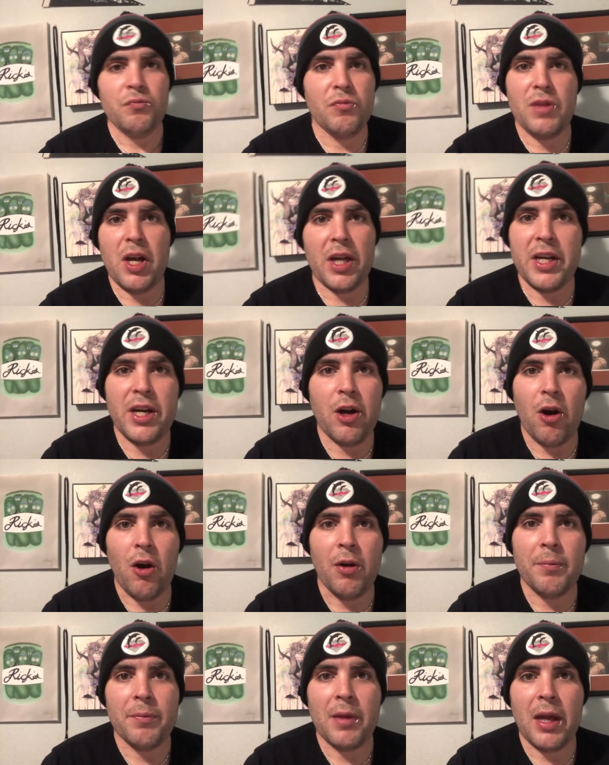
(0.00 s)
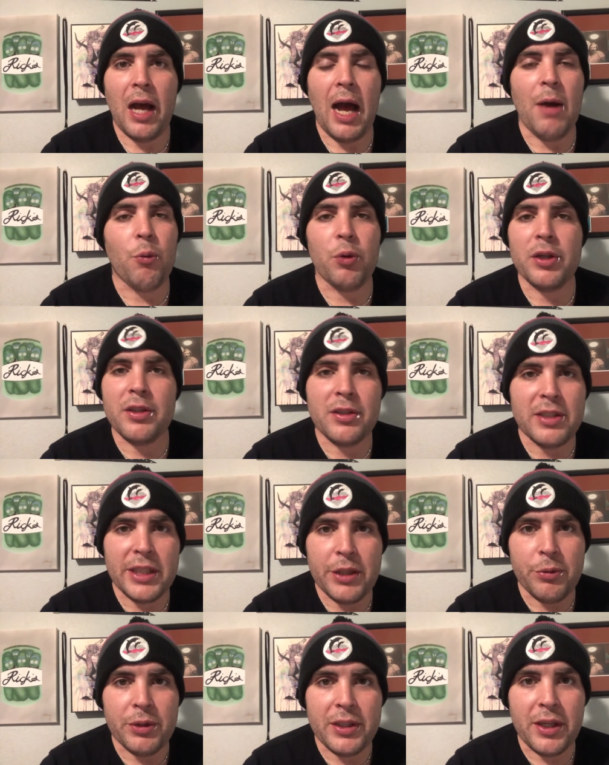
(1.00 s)
None at all. I wouldn't
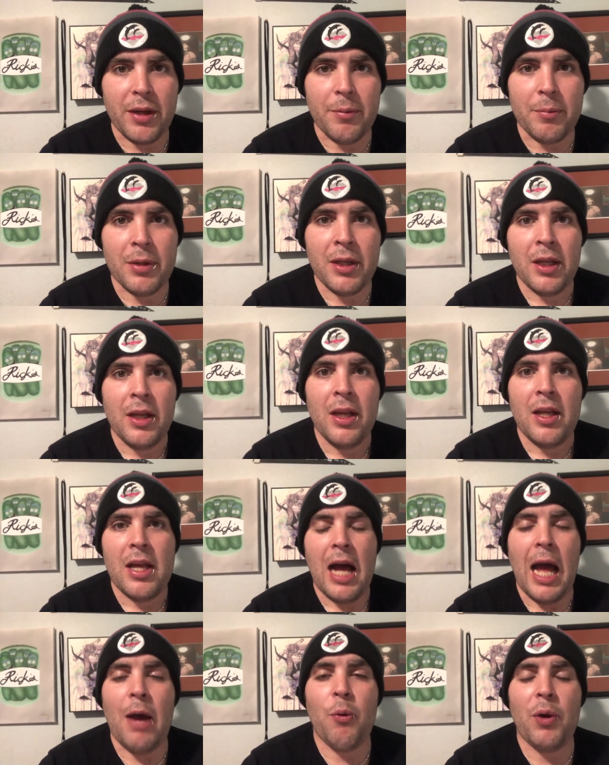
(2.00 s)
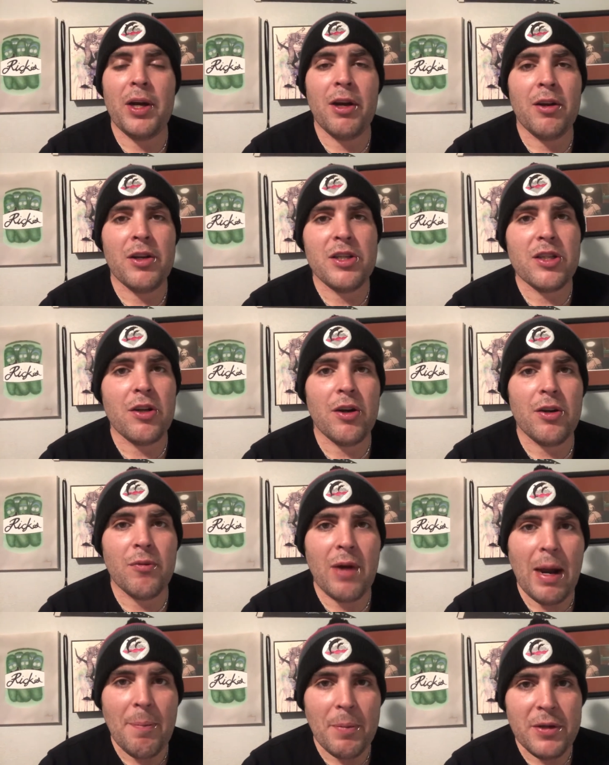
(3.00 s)
deal with them. I went on a
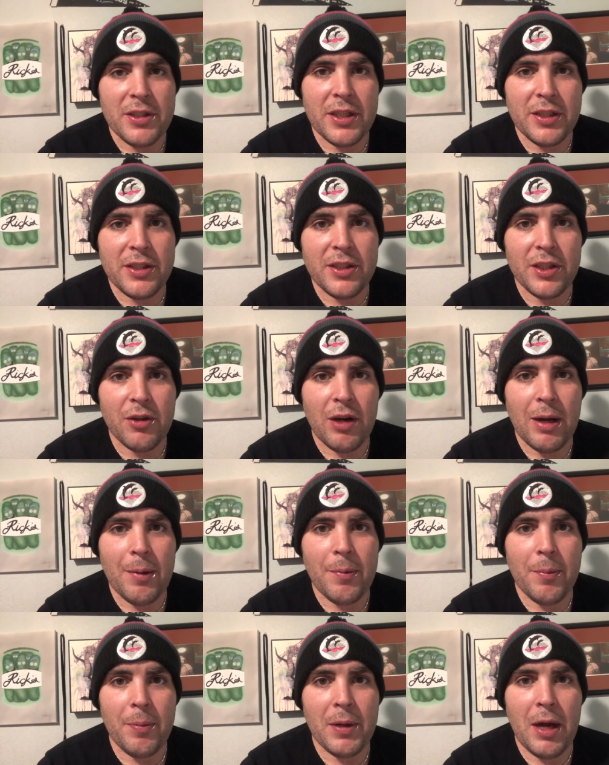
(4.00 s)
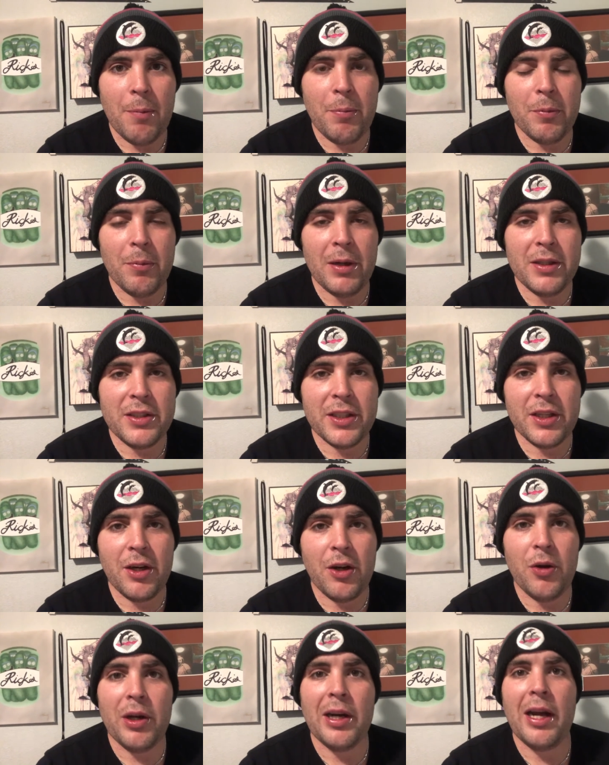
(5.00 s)
certain rapper's Instagram a couple months
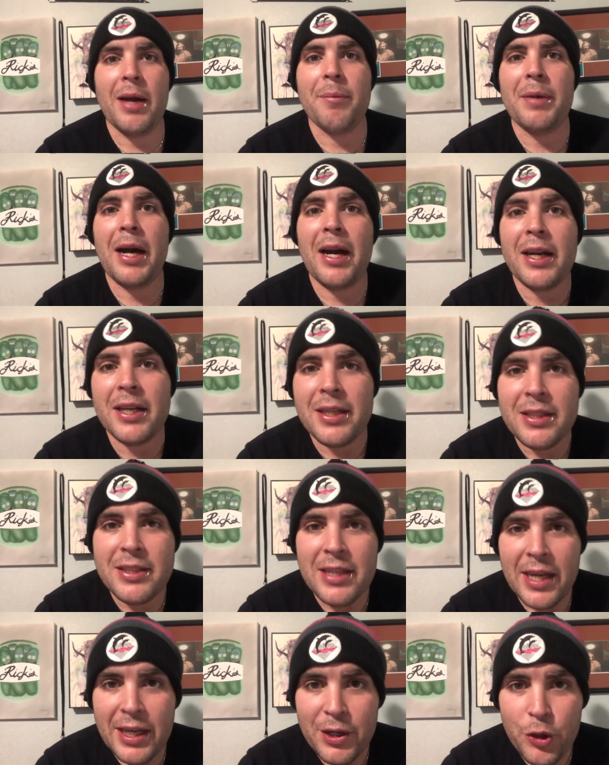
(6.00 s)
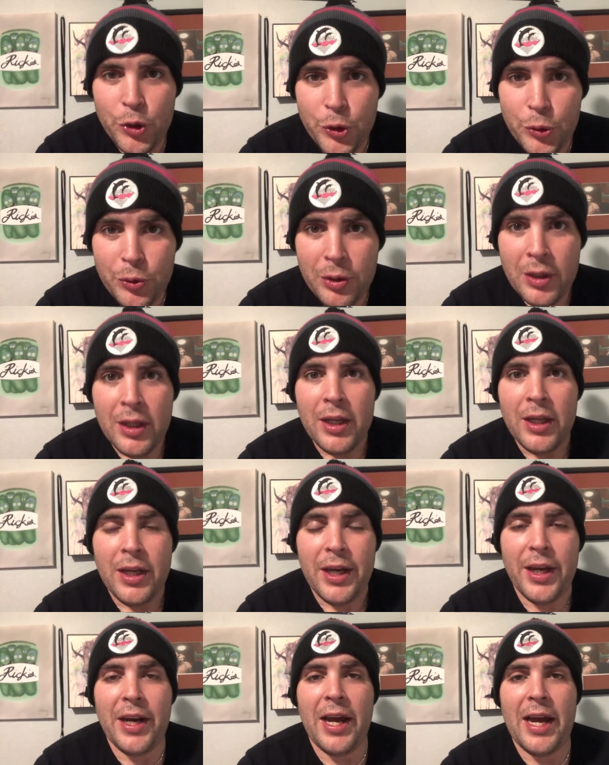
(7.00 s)
ago, and I'm not gonna say who,
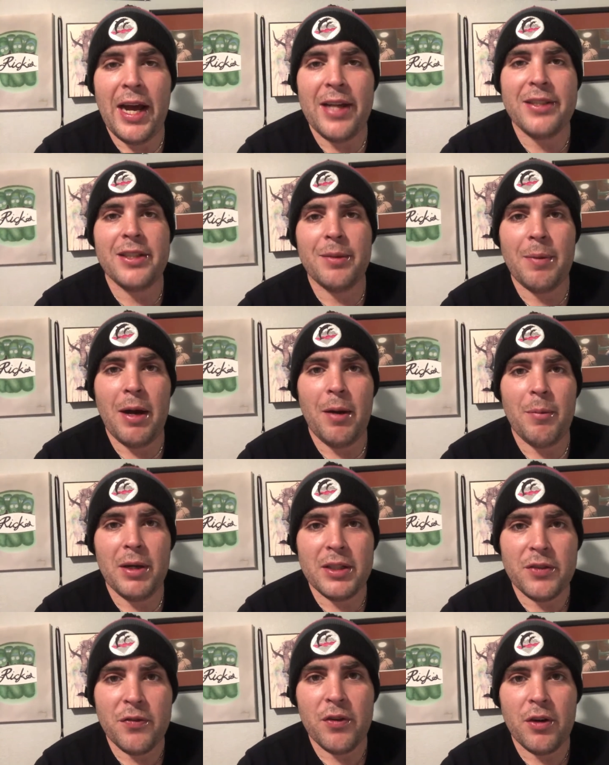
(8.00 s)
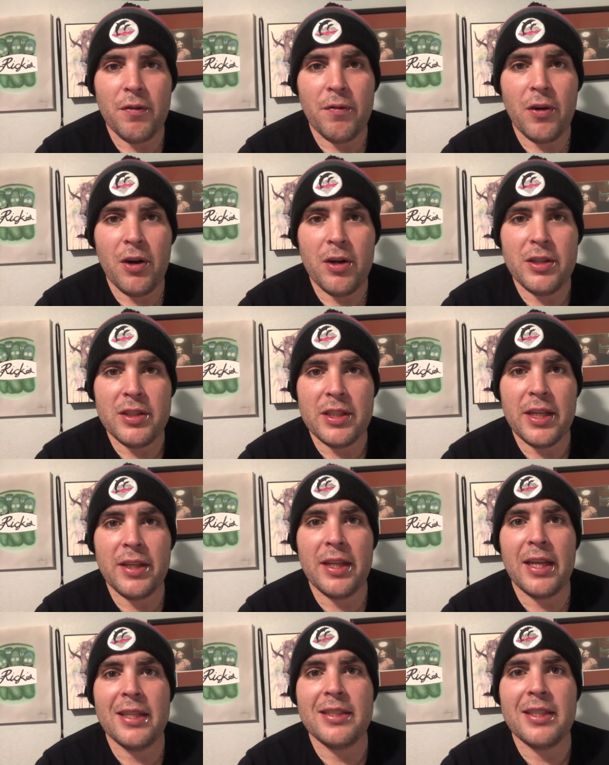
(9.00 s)
and I asked them how much for a verse,
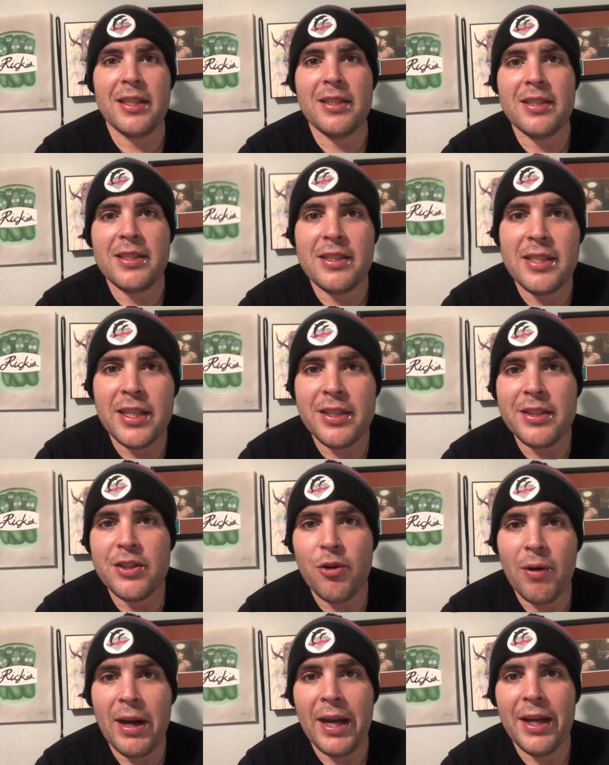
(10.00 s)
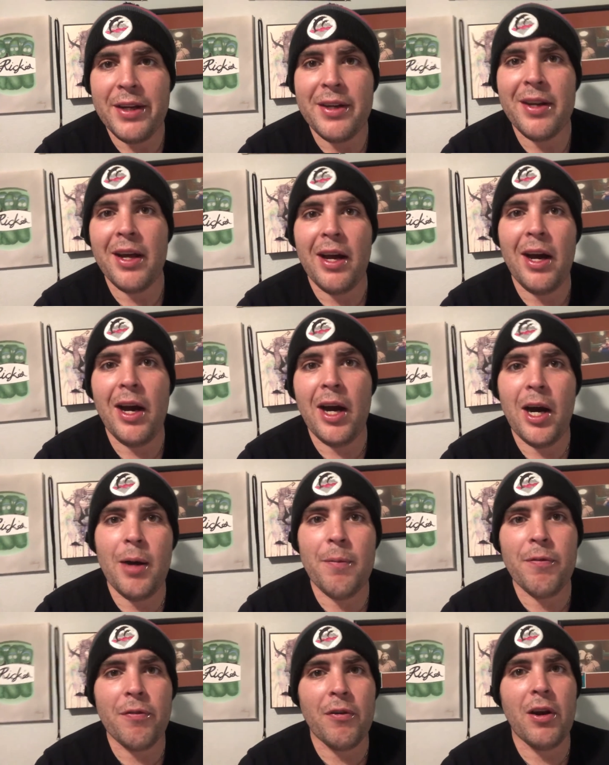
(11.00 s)
and they said six grand
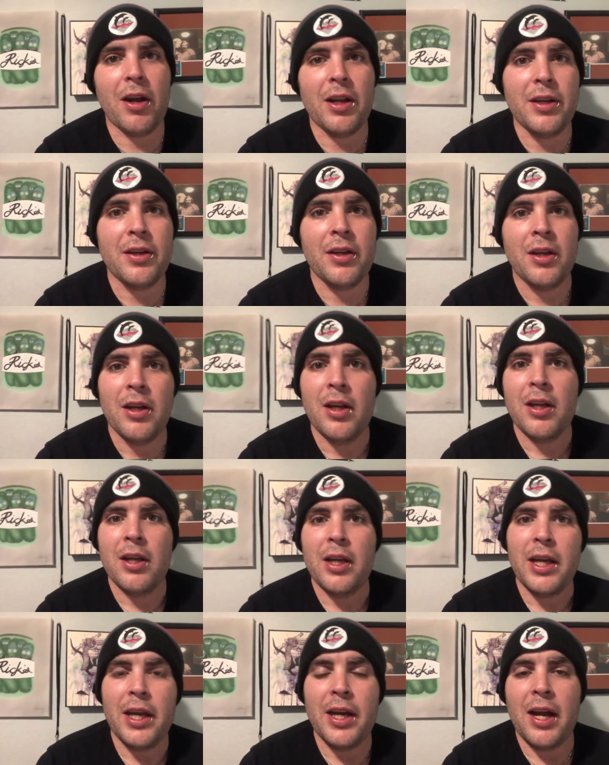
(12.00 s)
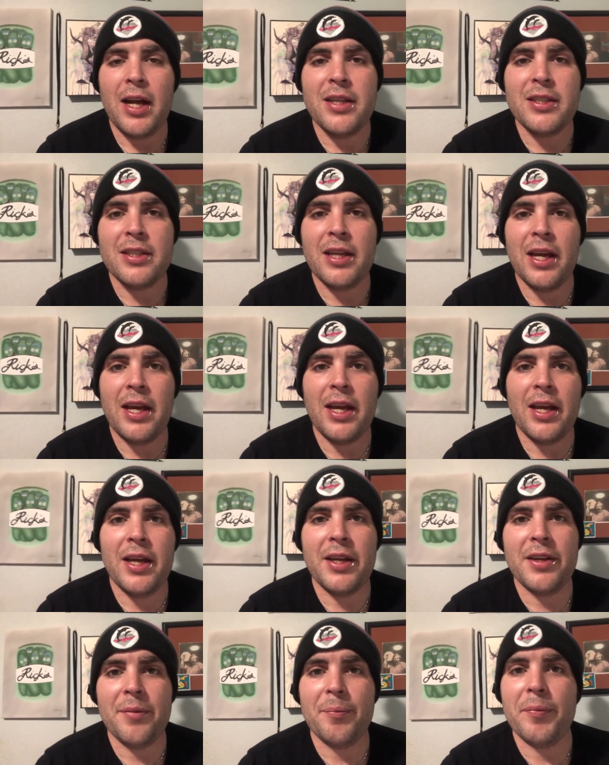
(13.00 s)
up front, and I
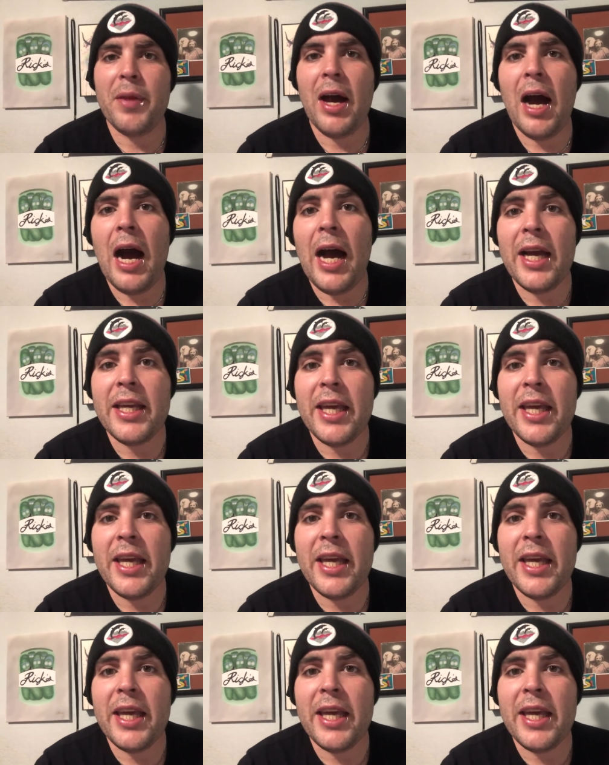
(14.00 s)
said, I